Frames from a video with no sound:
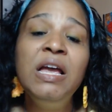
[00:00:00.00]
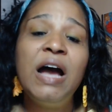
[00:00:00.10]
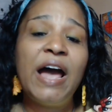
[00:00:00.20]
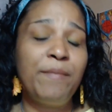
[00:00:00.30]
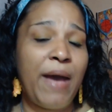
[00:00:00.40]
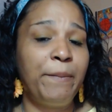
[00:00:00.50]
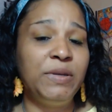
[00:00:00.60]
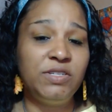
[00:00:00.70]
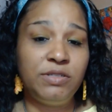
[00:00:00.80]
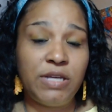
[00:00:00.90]
I am happy
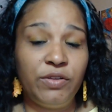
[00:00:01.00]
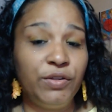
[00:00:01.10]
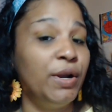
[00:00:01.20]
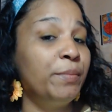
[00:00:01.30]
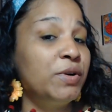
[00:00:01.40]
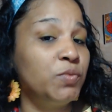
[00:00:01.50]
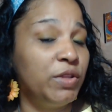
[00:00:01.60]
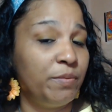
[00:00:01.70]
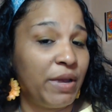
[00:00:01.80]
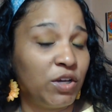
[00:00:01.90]
to say that the numbers
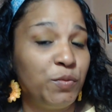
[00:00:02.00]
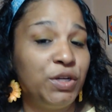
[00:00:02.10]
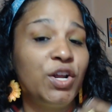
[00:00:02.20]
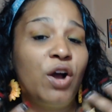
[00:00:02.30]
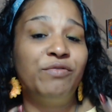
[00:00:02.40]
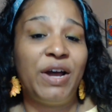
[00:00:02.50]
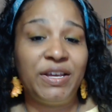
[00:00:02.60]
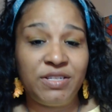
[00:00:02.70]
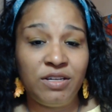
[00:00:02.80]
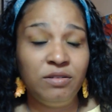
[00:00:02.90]
within my community are
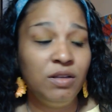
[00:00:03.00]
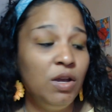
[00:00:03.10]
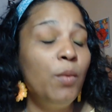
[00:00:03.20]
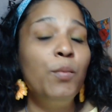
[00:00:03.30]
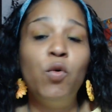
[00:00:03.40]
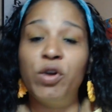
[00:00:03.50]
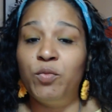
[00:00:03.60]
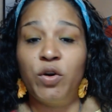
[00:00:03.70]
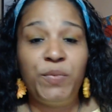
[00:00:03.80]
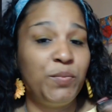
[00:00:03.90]
rising. More and
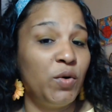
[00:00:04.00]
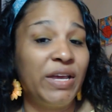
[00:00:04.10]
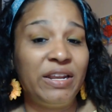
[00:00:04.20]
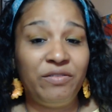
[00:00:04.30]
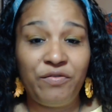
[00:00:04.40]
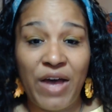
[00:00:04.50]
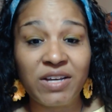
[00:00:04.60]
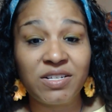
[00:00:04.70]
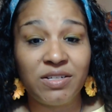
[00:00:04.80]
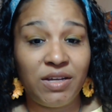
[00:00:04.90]
more people are getting
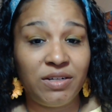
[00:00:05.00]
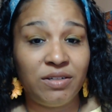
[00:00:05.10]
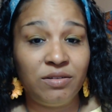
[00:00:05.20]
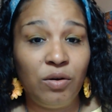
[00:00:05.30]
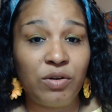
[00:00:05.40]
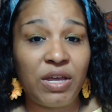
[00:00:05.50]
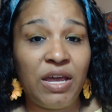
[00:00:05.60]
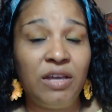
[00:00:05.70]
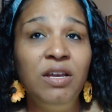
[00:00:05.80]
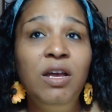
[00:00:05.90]
vaccinated.
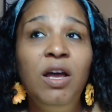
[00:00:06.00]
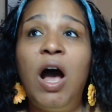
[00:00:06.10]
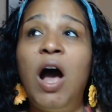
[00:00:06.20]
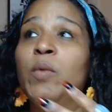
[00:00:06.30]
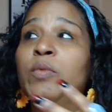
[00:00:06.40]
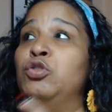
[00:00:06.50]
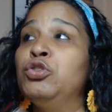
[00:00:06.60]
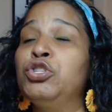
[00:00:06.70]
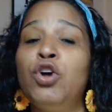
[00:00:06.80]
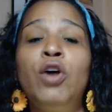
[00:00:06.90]
Okay. You
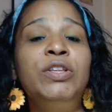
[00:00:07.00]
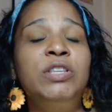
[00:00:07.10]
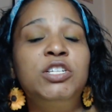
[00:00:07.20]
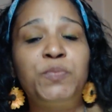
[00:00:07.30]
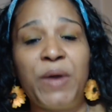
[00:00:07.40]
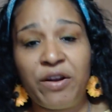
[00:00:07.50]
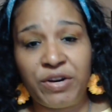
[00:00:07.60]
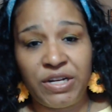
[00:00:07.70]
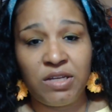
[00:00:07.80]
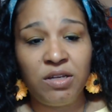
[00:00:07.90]
saw the
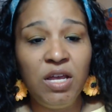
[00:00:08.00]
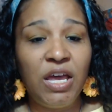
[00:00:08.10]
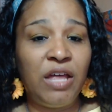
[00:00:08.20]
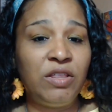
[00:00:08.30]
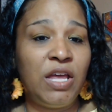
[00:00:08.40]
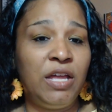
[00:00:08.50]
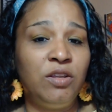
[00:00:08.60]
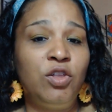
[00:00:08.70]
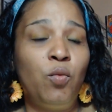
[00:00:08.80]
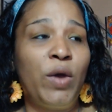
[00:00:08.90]
disparity in
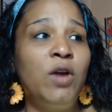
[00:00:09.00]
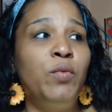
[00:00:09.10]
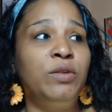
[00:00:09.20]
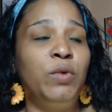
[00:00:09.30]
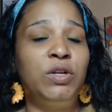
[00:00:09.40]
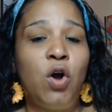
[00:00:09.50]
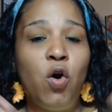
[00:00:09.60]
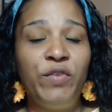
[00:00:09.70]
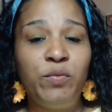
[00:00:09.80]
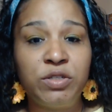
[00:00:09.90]
the way when
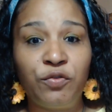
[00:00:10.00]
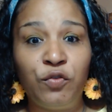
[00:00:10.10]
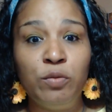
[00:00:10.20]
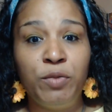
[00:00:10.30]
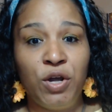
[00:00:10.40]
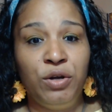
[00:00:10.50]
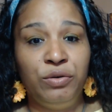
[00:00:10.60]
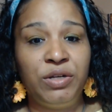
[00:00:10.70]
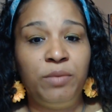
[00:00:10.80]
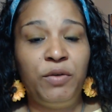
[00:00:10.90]
COVID was full
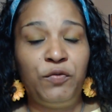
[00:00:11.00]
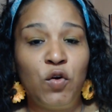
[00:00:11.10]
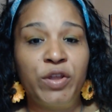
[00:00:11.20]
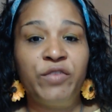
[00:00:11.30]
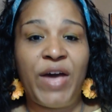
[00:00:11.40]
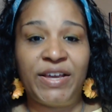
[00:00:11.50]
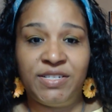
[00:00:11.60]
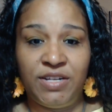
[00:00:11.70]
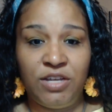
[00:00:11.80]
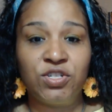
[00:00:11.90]
blown before the
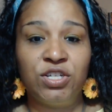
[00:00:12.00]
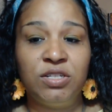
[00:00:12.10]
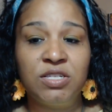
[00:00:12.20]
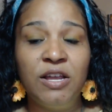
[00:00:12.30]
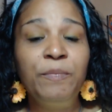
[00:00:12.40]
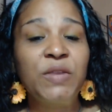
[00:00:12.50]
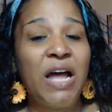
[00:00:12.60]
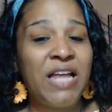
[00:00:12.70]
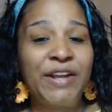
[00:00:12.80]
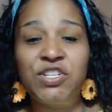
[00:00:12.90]
vaccinations. A
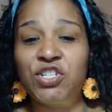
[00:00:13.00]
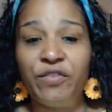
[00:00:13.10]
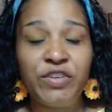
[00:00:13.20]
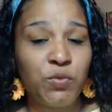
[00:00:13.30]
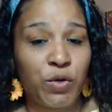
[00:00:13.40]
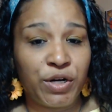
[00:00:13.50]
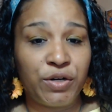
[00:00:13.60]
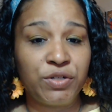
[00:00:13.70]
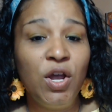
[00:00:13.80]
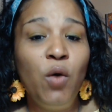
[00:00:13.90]
lot of service
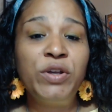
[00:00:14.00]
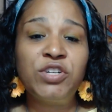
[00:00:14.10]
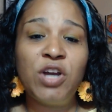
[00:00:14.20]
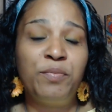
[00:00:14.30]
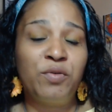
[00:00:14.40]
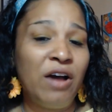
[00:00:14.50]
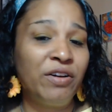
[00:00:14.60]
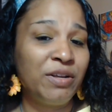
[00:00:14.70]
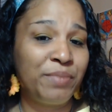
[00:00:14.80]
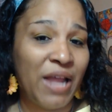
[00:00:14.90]
workers, which are brown
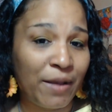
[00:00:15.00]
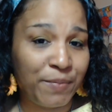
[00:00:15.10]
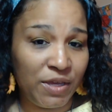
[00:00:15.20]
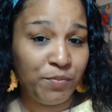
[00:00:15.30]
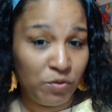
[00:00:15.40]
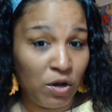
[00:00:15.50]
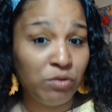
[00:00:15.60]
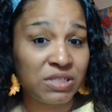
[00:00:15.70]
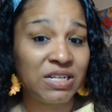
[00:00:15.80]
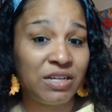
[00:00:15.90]
and black people
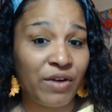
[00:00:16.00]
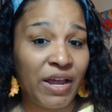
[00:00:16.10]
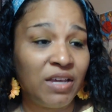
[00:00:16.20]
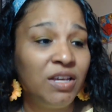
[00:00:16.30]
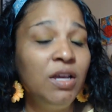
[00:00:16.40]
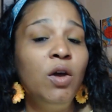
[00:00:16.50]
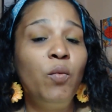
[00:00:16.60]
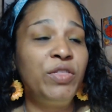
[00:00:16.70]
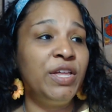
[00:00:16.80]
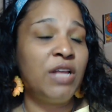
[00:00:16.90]
mostly, right,
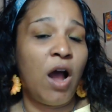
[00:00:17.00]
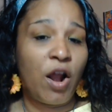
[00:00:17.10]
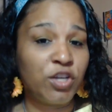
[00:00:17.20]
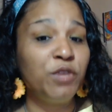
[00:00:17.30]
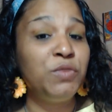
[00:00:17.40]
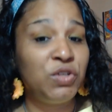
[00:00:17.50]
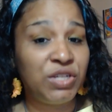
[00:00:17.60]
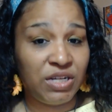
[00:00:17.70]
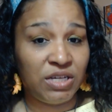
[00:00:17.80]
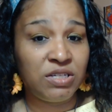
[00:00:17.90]
within our
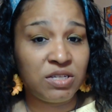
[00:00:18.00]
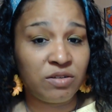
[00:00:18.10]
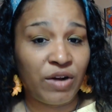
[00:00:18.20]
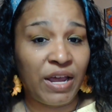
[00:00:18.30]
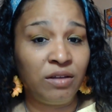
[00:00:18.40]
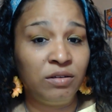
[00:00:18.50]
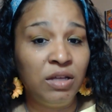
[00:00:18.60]
communities, right,